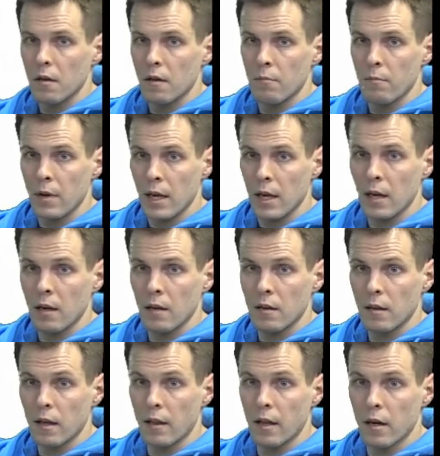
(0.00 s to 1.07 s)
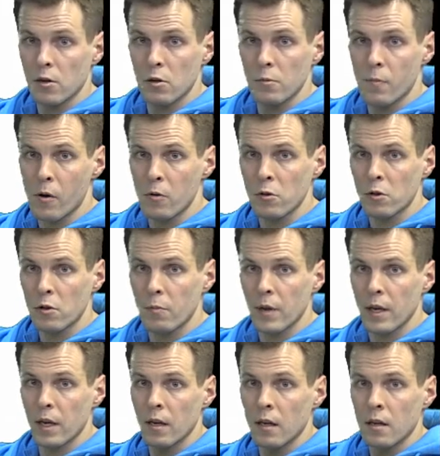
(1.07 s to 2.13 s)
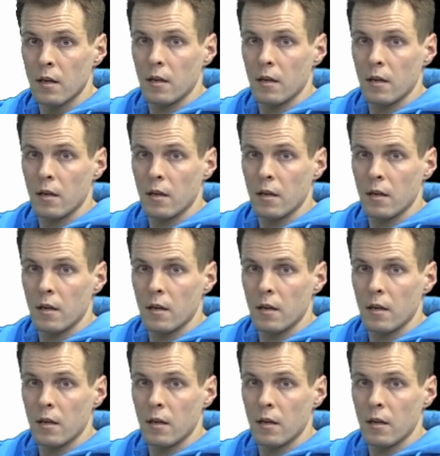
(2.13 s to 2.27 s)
mean than they're supposed to be.